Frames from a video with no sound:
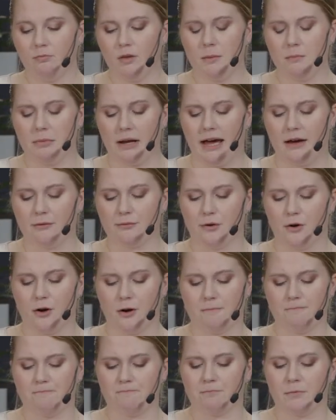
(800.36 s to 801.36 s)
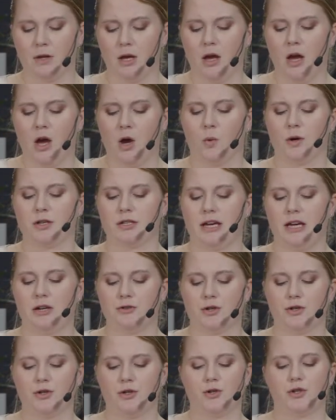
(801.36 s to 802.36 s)
platform, was
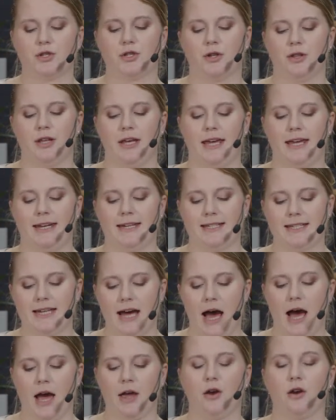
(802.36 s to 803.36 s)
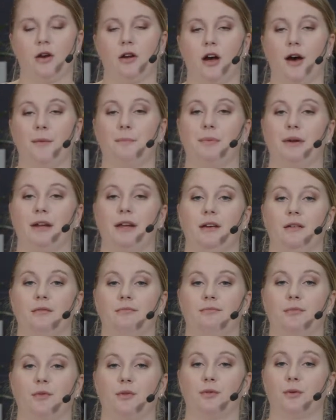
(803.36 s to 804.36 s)
introduced to the entire company
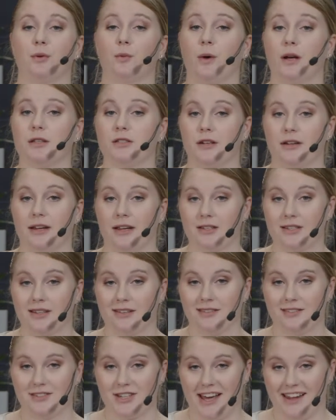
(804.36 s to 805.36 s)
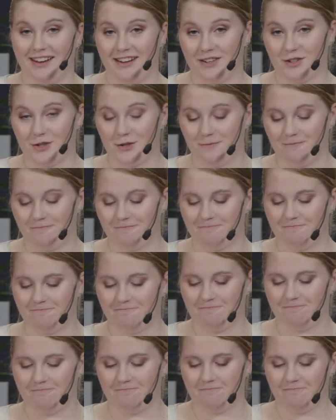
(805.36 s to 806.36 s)
through Watson X Challenge,
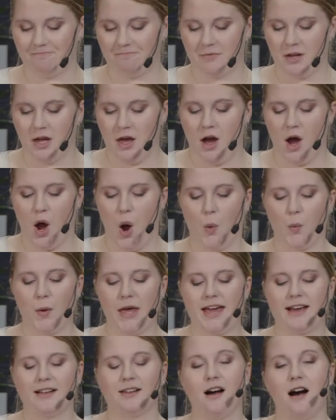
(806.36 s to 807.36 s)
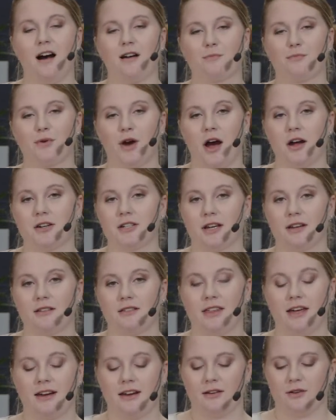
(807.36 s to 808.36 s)
a week-long project
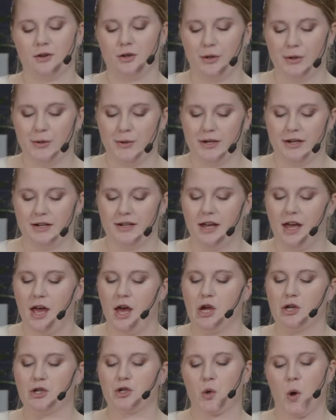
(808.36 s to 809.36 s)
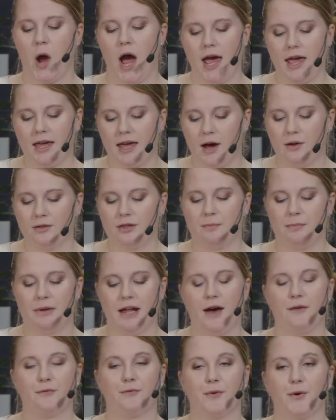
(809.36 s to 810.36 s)
that included trying out the
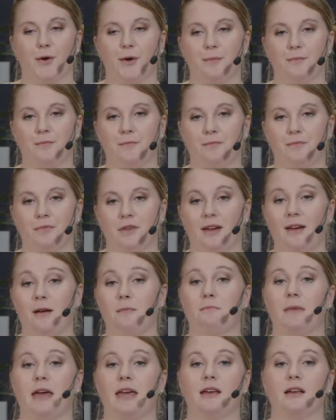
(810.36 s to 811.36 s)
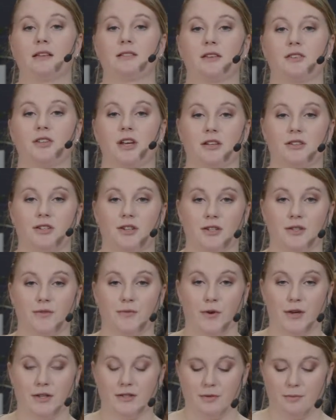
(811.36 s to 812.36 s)
platform and making suggestions
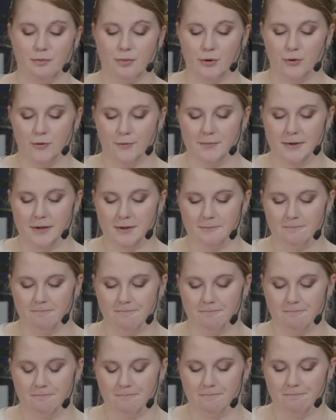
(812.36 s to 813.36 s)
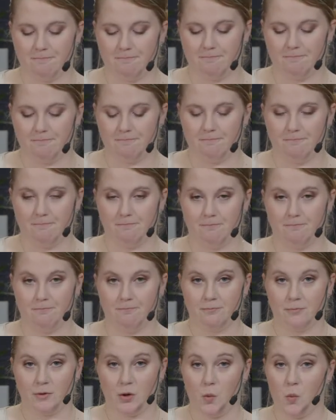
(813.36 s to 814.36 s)
for its improvement.
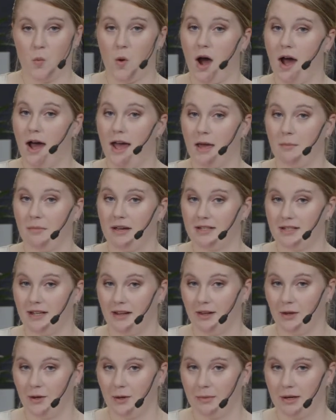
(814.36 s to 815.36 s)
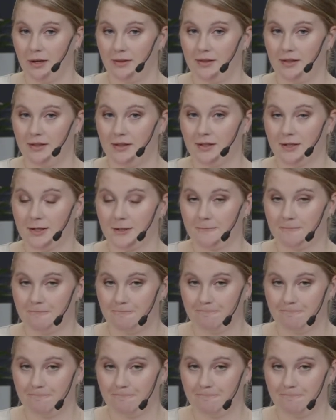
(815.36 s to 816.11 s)
Why am I telling you about this?